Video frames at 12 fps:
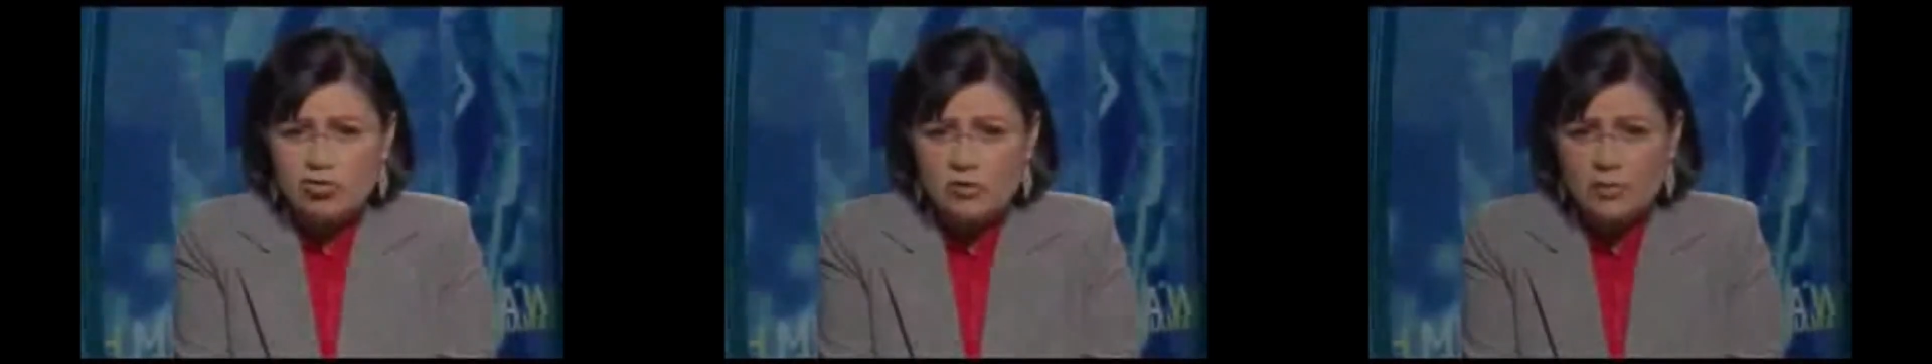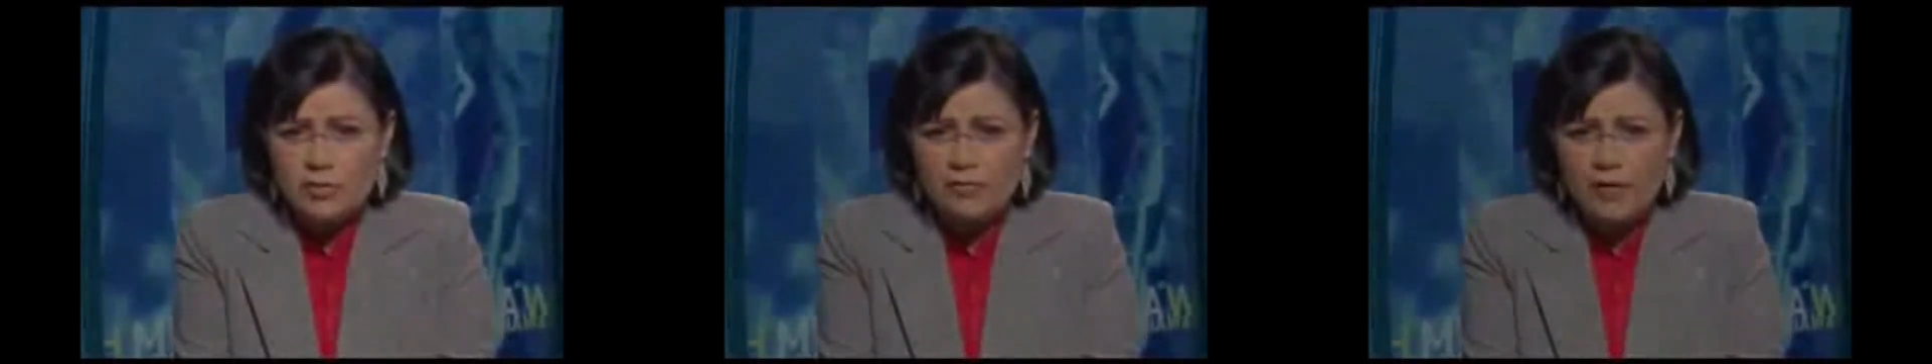
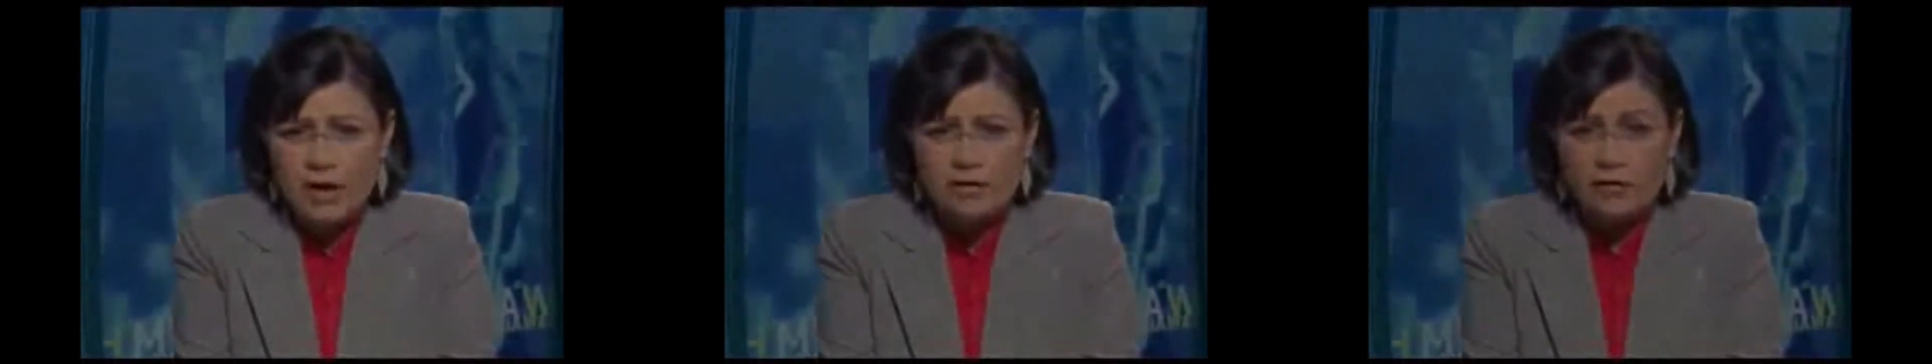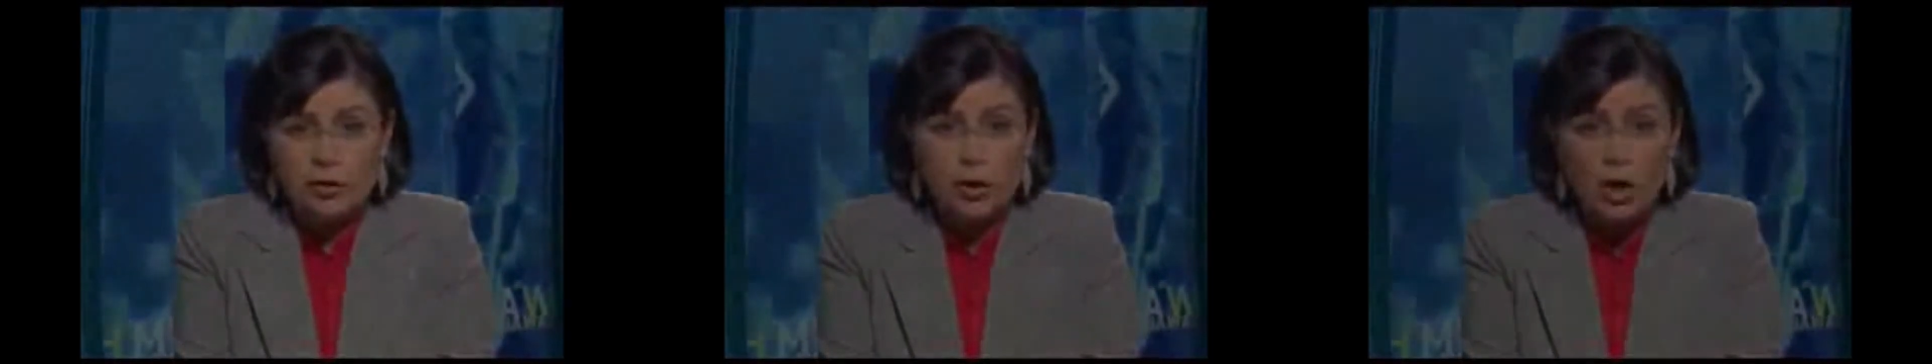just
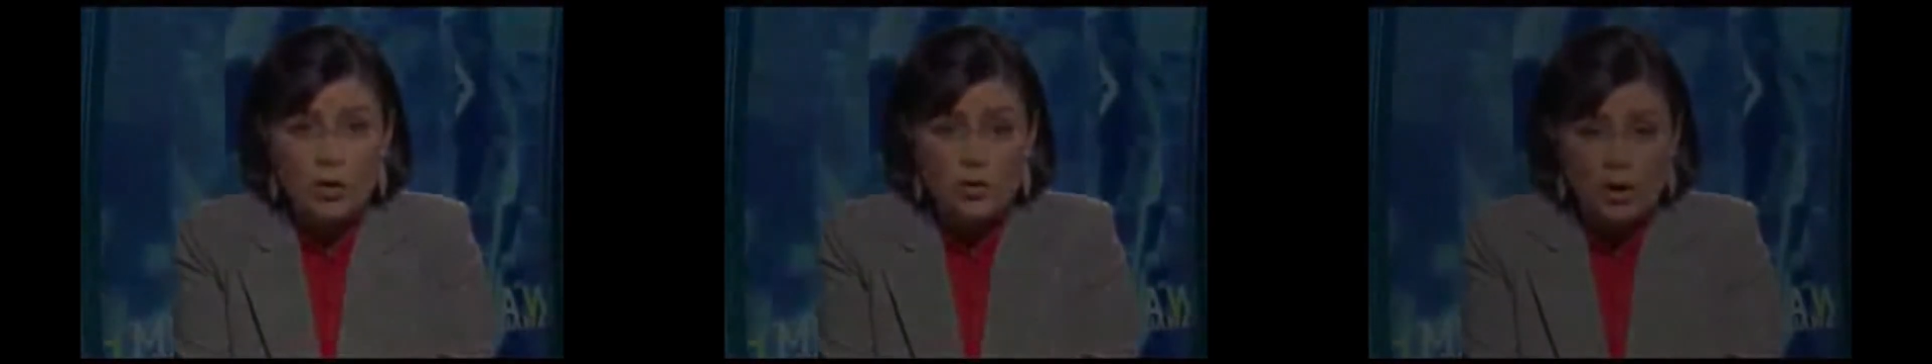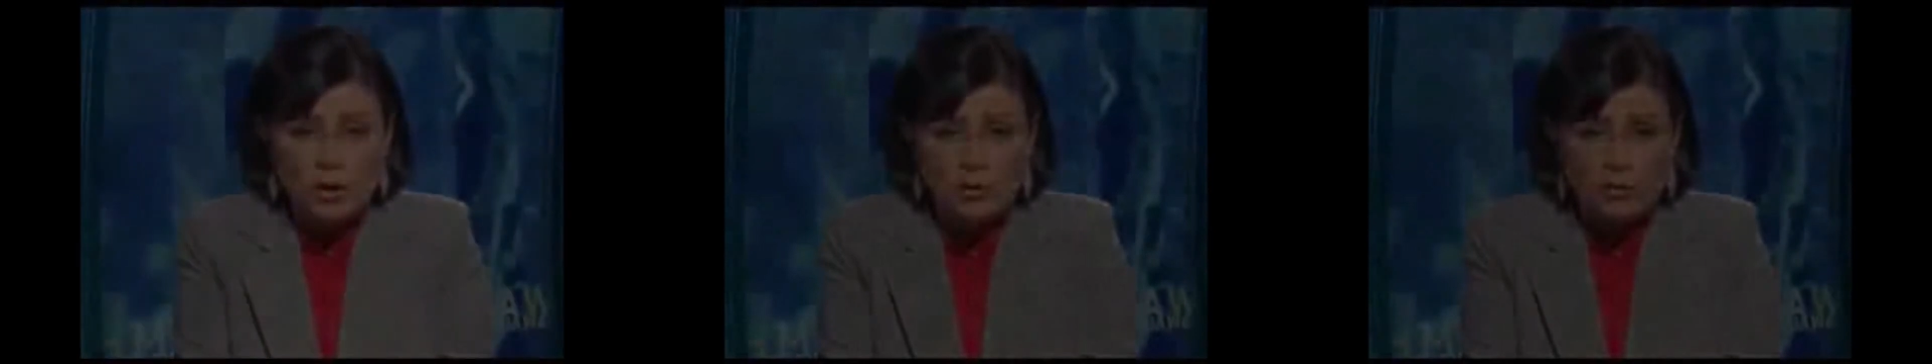provided the
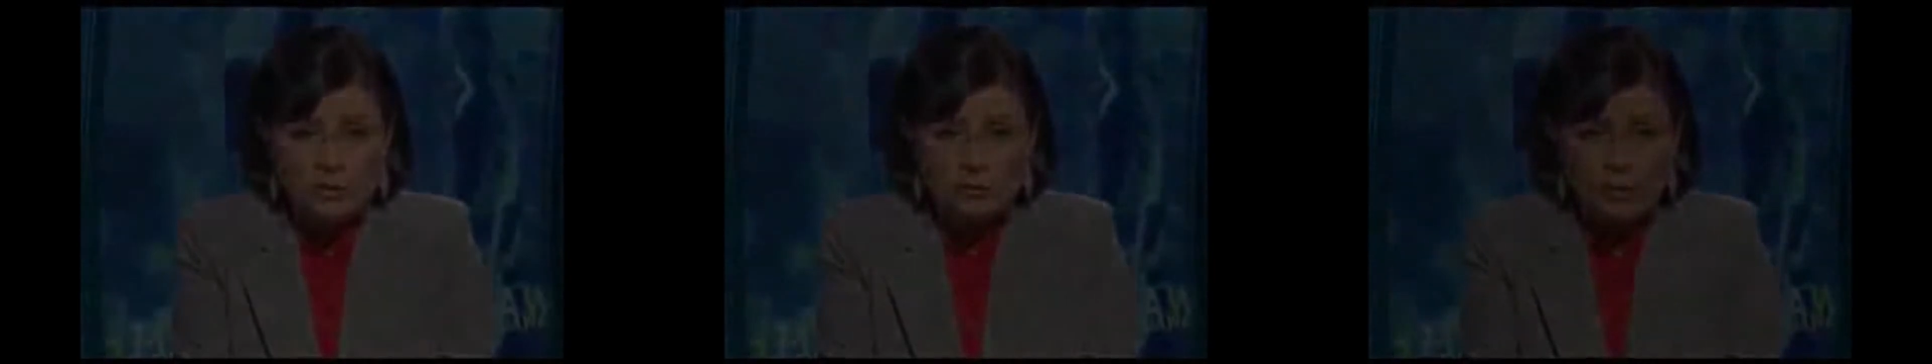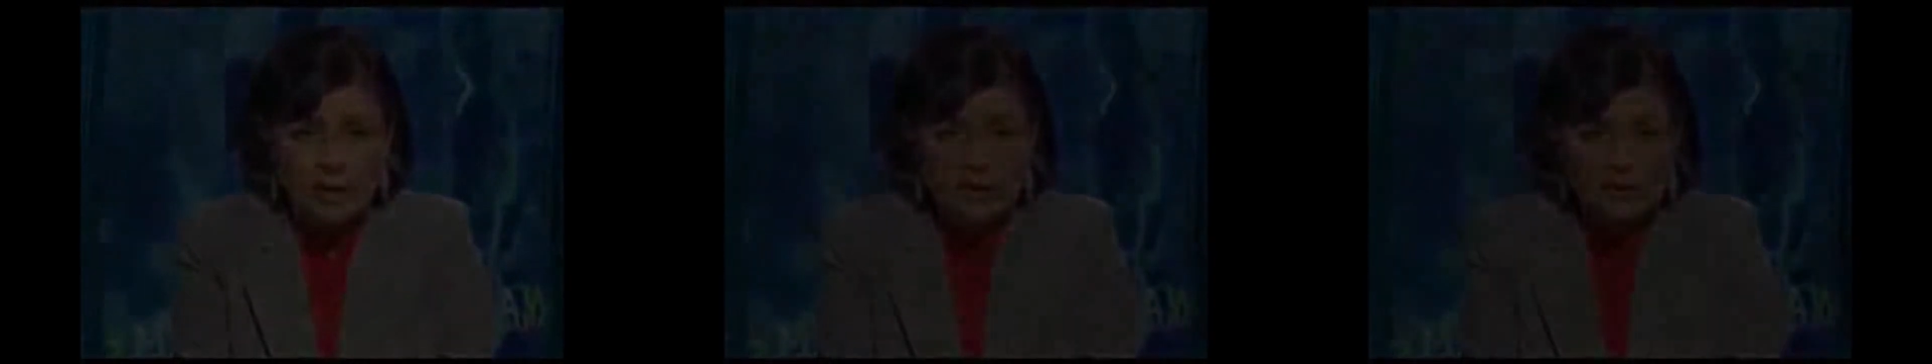logos and